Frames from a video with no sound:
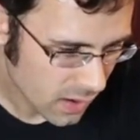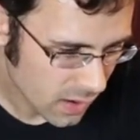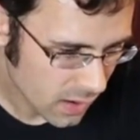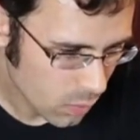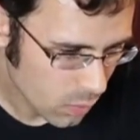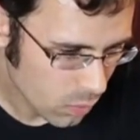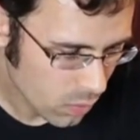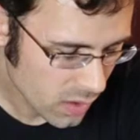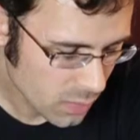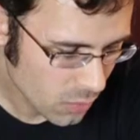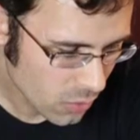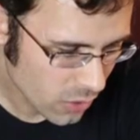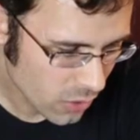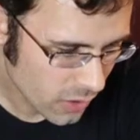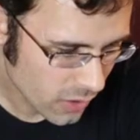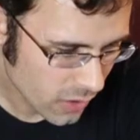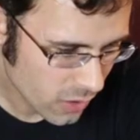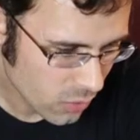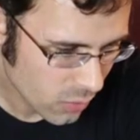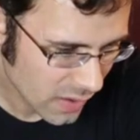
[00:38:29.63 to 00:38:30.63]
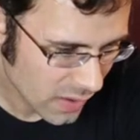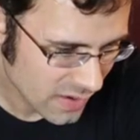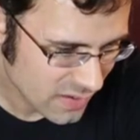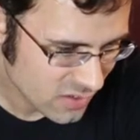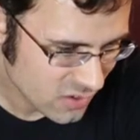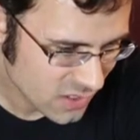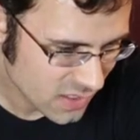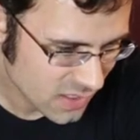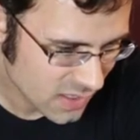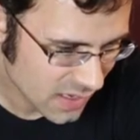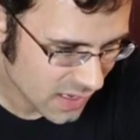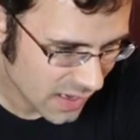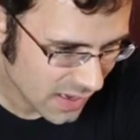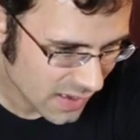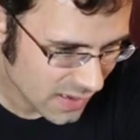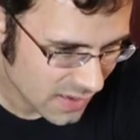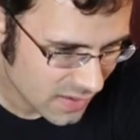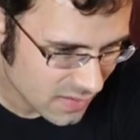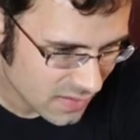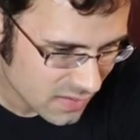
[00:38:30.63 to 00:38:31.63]
One more question,
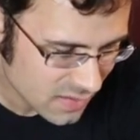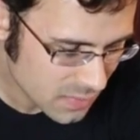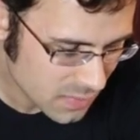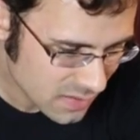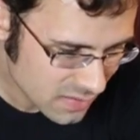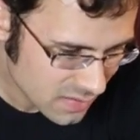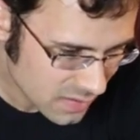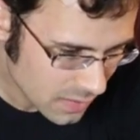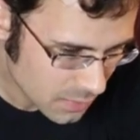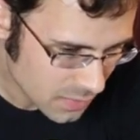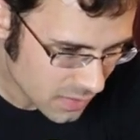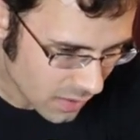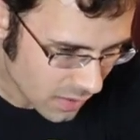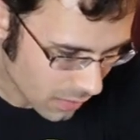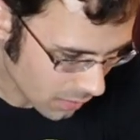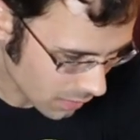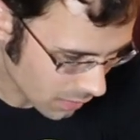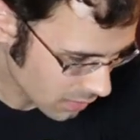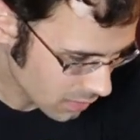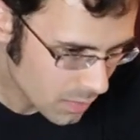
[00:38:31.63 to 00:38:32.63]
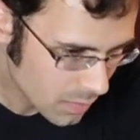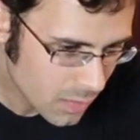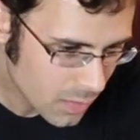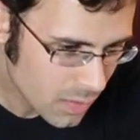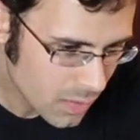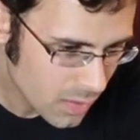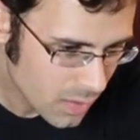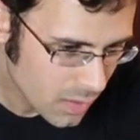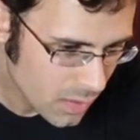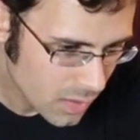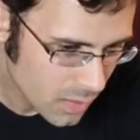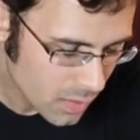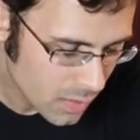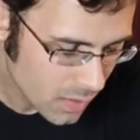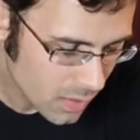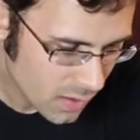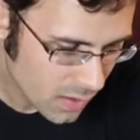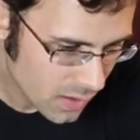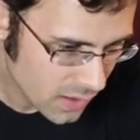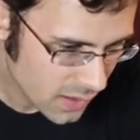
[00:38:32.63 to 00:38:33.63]
guys. I'm gonna
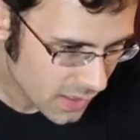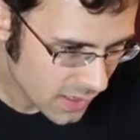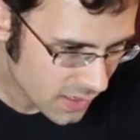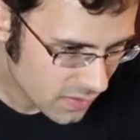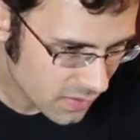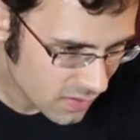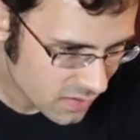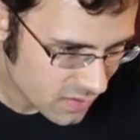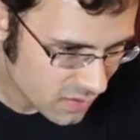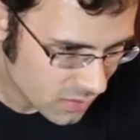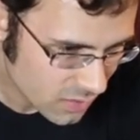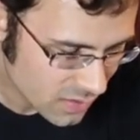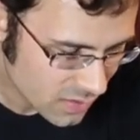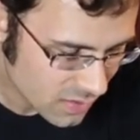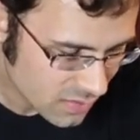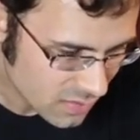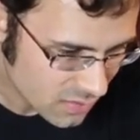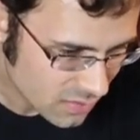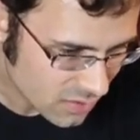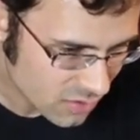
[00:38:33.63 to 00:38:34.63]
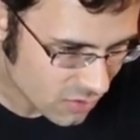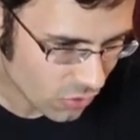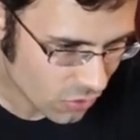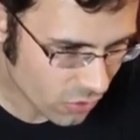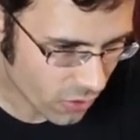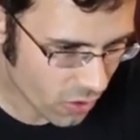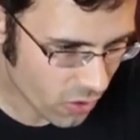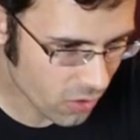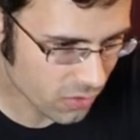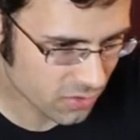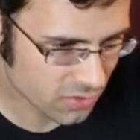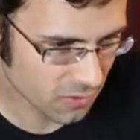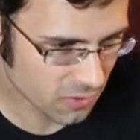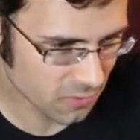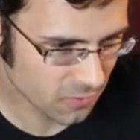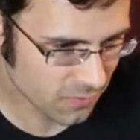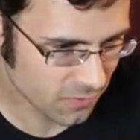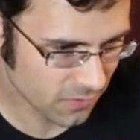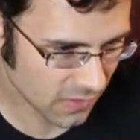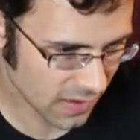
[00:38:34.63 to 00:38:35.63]
click this so it doesn't scroll so
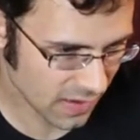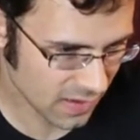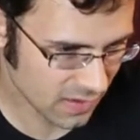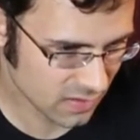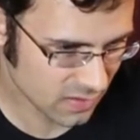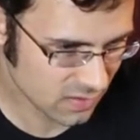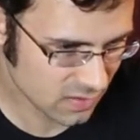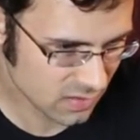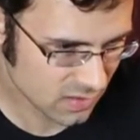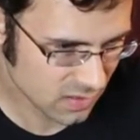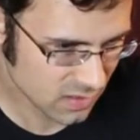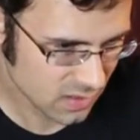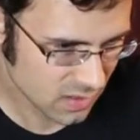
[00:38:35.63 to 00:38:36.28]
fast.